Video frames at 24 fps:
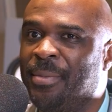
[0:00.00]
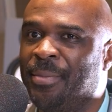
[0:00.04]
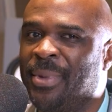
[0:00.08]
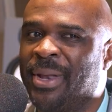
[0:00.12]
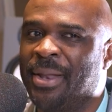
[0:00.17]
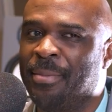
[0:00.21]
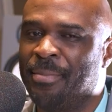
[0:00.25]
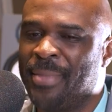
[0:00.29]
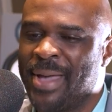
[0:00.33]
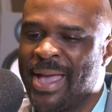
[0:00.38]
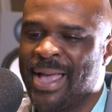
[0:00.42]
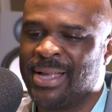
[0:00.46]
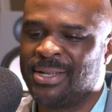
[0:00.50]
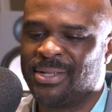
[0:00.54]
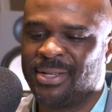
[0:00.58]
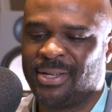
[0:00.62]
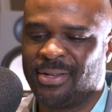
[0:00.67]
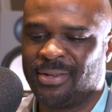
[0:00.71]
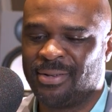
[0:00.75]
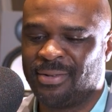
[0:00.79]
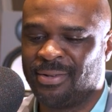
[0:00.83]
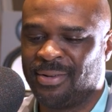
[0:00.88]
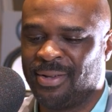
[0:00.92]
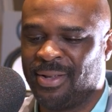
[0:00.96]
But
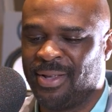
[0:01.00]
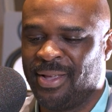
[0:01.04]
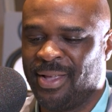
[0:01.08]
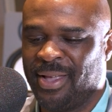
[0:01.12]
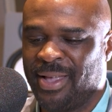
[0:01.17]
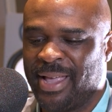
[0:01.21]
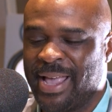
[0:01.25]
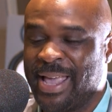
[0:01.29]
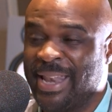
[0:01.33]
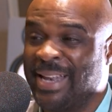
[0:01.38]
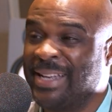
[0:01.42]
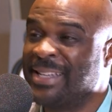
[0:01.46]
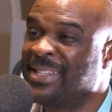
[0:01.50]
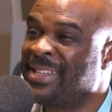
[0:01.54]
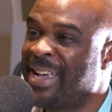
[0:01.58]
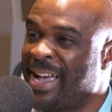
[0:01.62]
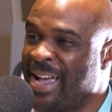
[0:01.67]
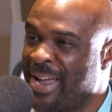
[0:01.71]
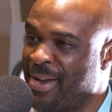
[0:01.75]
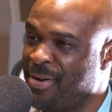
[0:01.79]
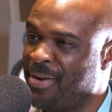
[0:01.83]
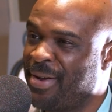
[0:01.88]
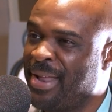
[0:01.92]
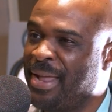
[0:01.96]
imagine an
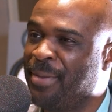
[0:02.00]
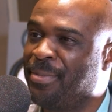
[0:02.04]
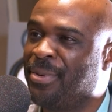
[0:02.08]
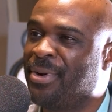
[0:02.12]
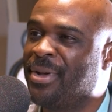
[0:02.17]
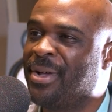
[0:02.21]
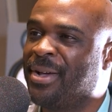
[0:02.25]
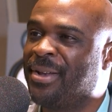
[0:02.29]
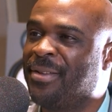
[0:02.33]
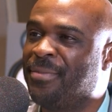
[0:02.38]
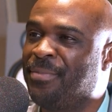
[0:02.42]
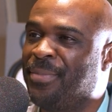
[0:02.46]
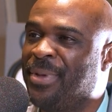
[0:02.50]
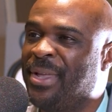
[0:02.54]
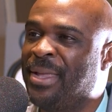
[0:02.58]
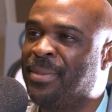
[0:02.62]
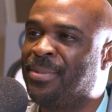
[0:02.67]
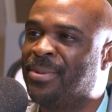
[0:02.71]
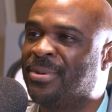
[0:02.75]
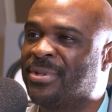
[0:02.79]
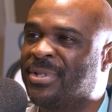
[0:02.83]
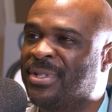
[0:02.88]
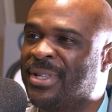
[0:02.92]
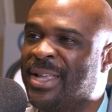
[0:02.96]
entire neighborhood of
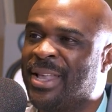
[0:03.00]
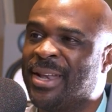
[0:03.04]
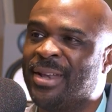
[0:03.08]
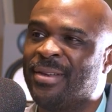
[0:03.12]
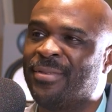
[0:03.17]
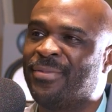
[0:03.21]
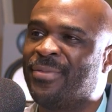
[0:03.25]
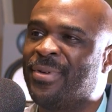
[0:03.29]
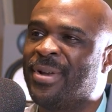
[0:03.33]
people sitting in